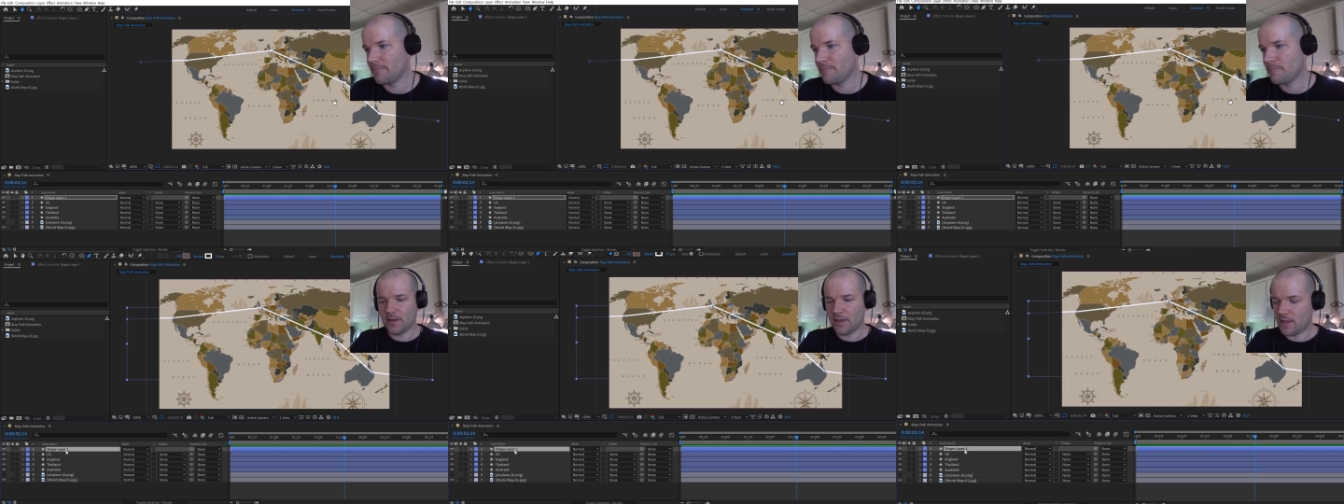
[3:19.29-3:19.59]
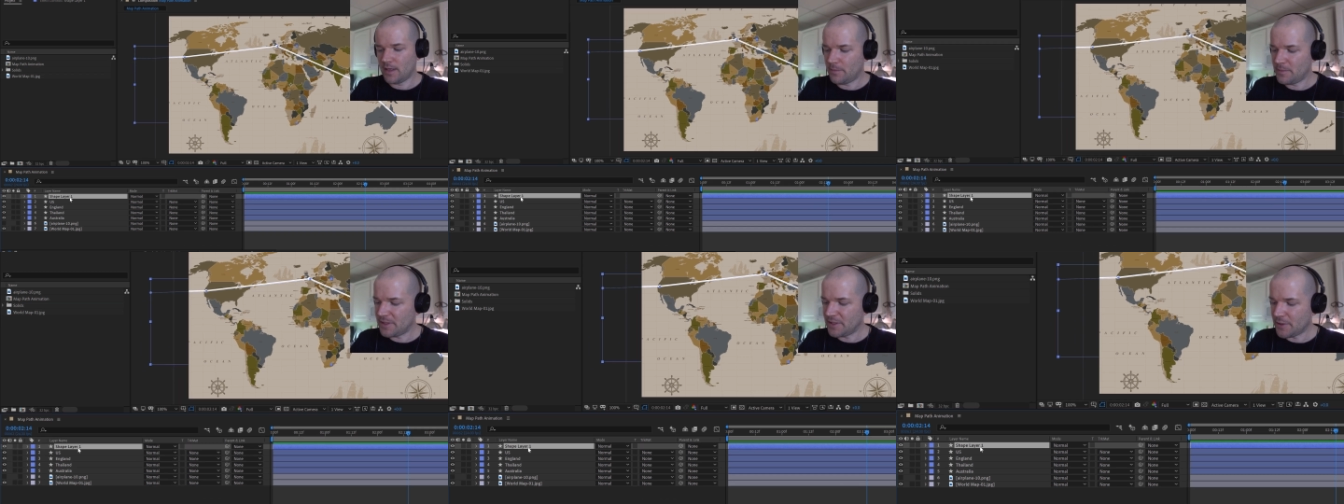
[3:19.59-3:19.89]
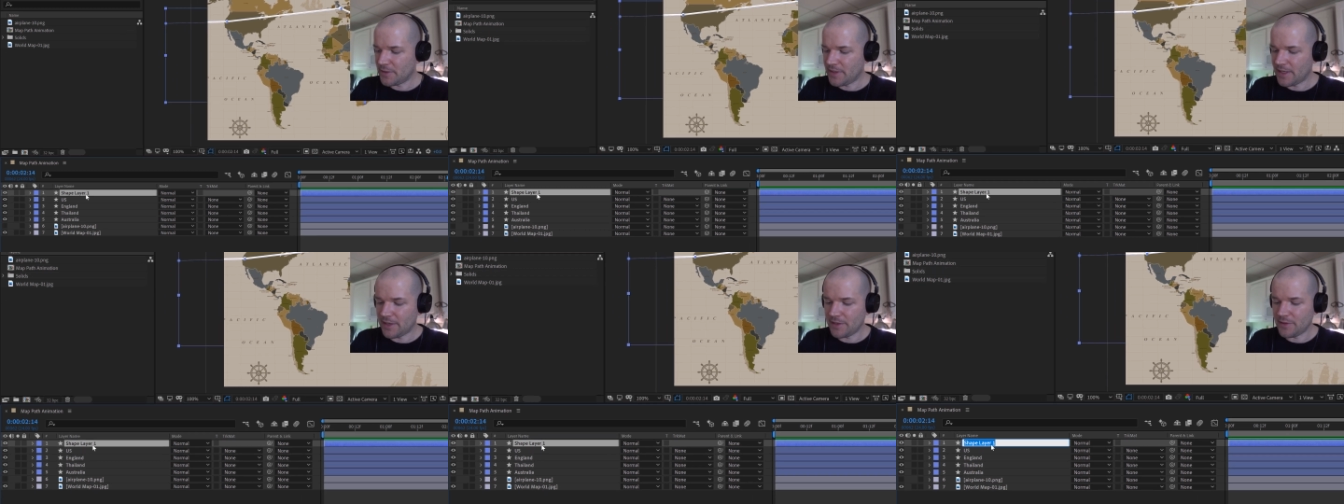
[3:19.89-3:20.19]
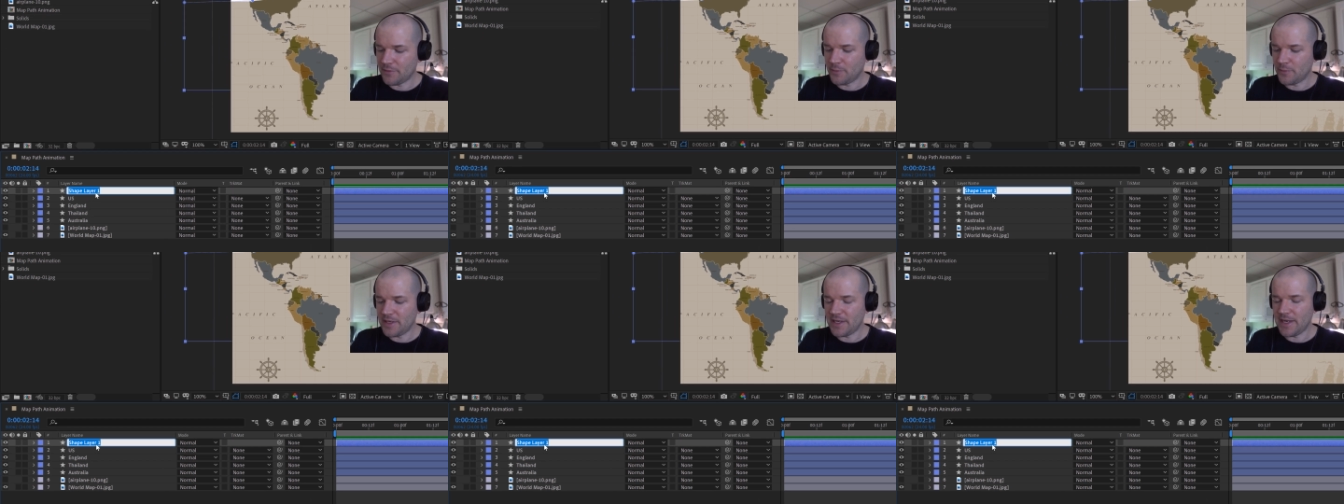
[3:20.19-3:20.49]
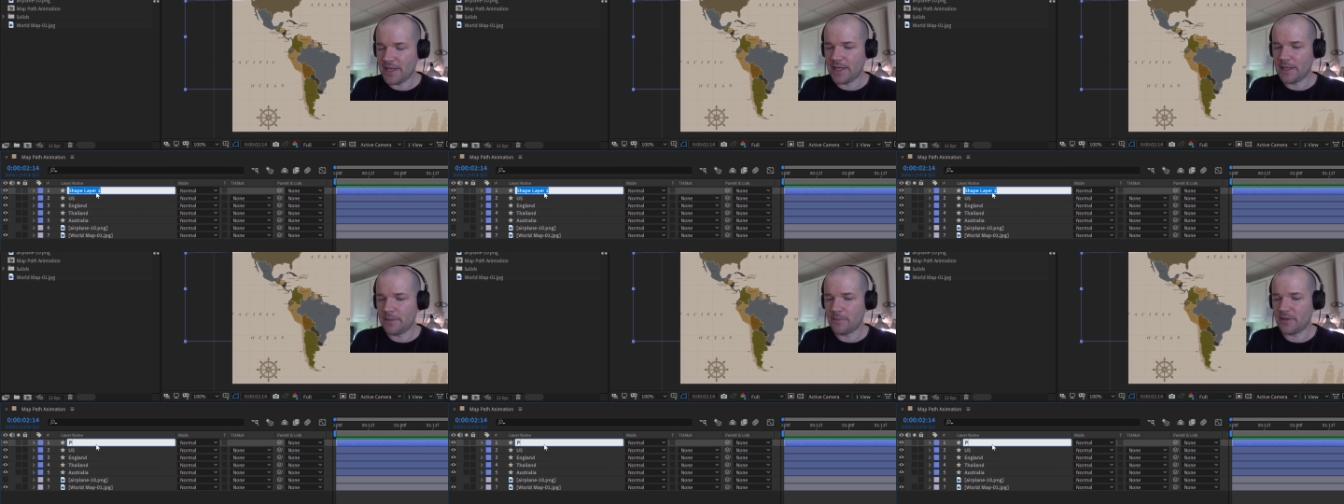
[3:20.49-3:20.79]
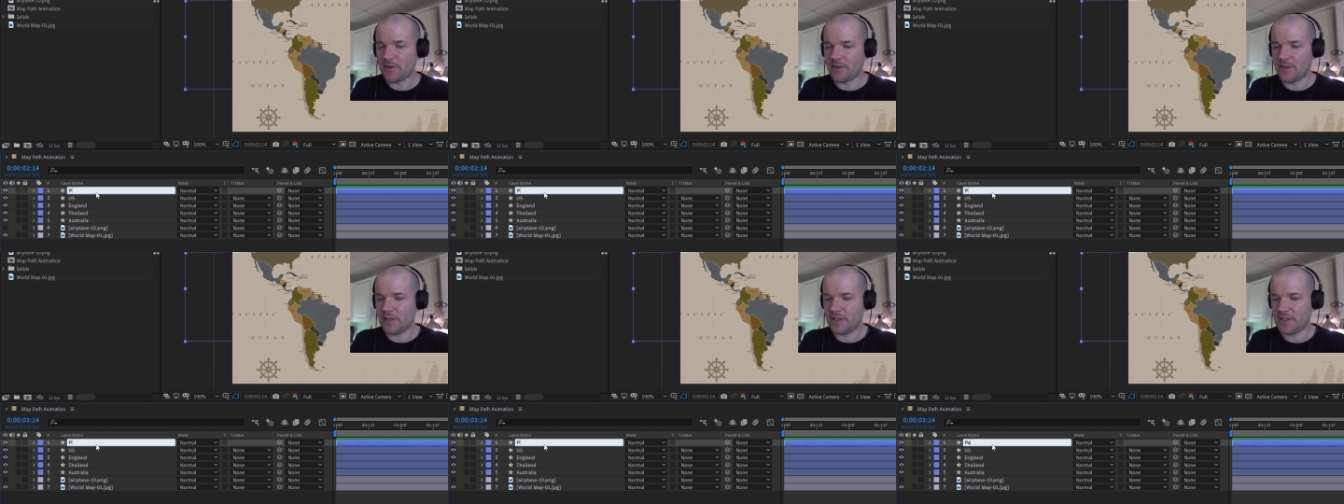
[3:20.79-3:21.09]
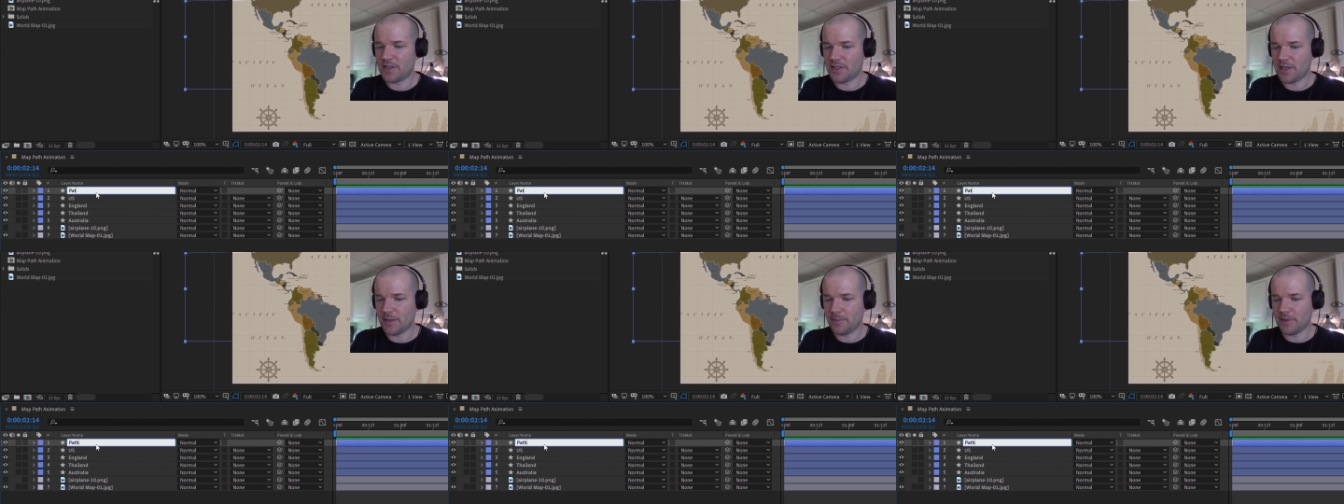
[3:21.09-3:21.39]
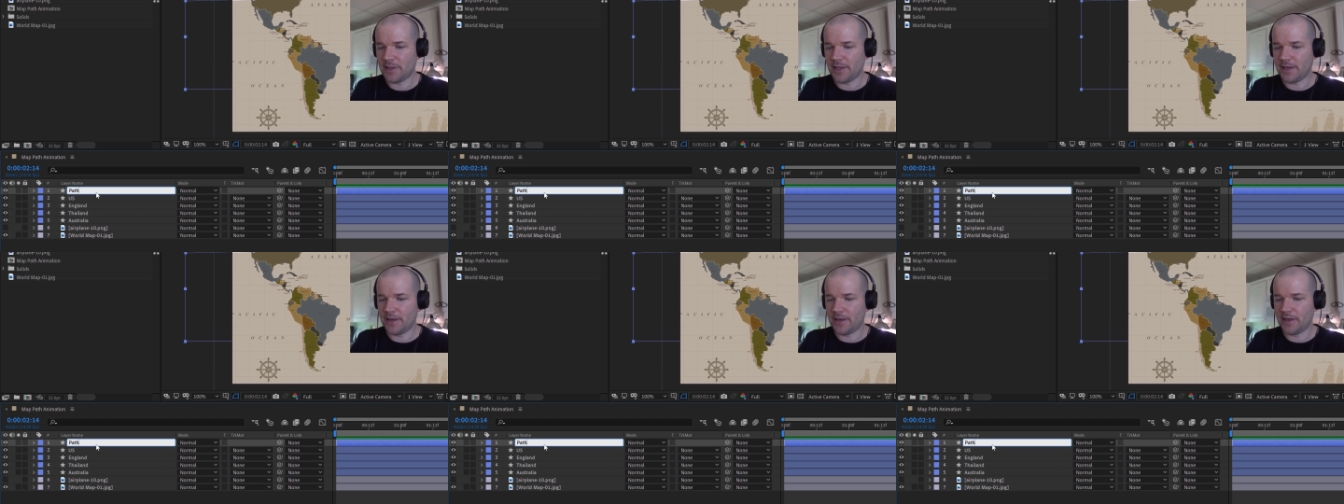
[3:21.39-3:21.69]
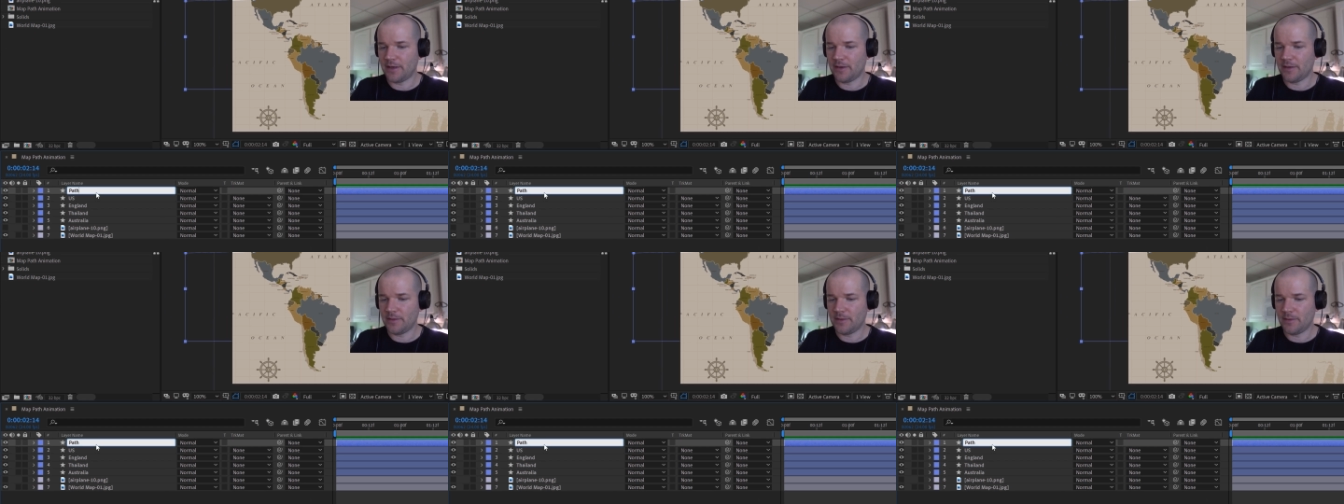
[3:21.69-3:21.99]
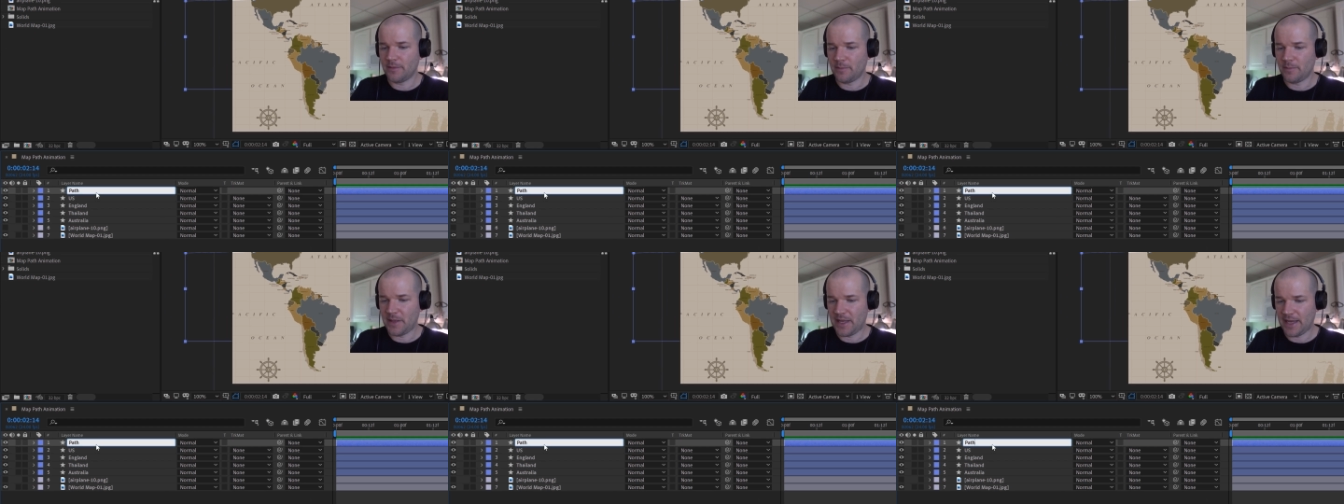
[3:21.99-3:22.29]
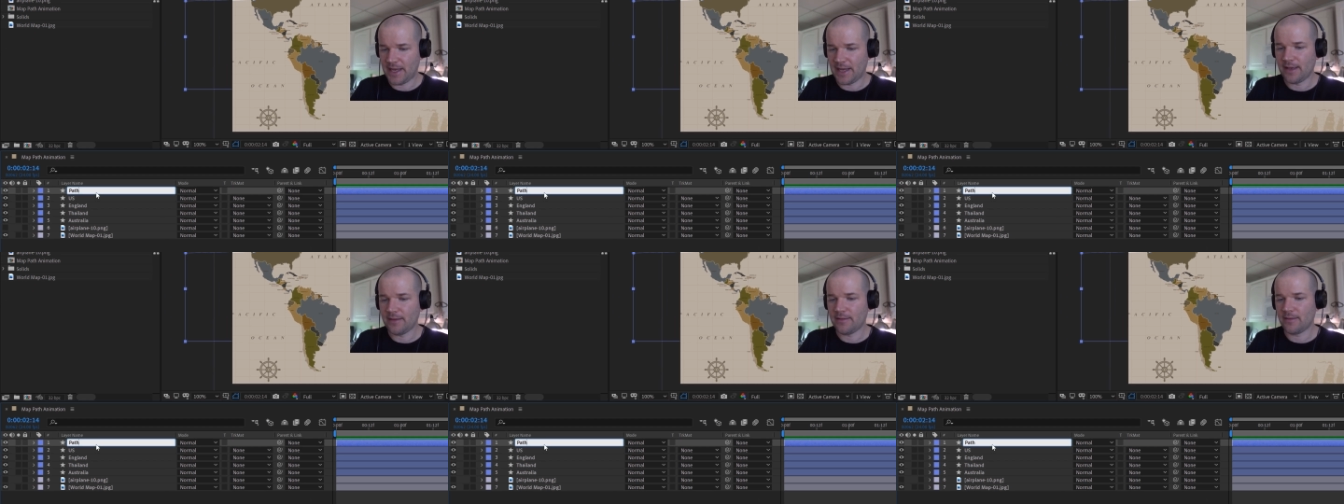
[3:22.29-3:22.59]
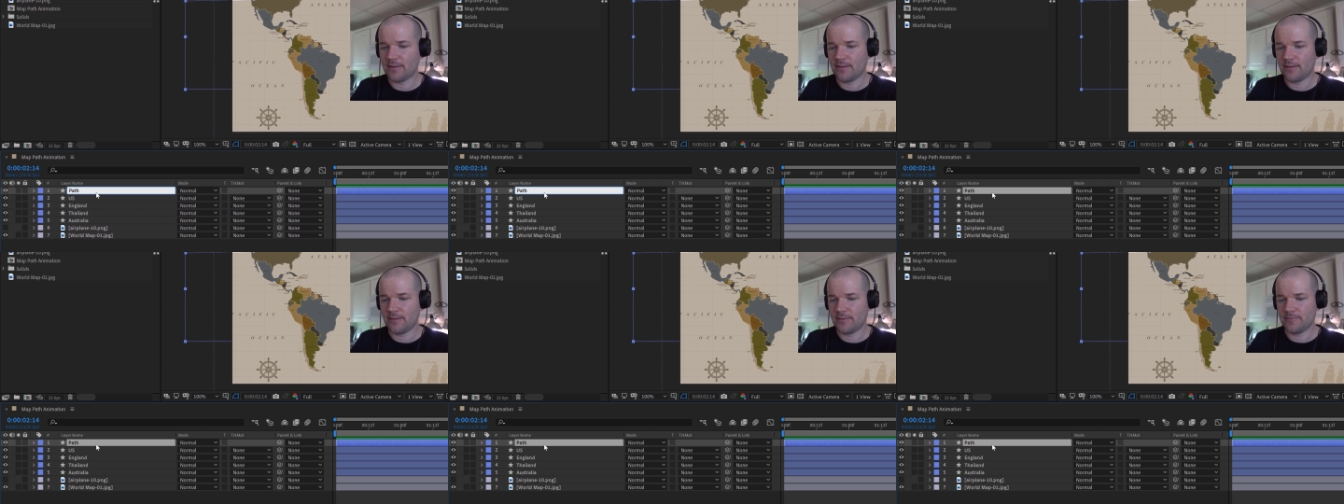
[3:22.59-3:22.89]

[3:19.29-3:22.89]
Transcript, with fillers: I'm going to go down and rename this shape layer path.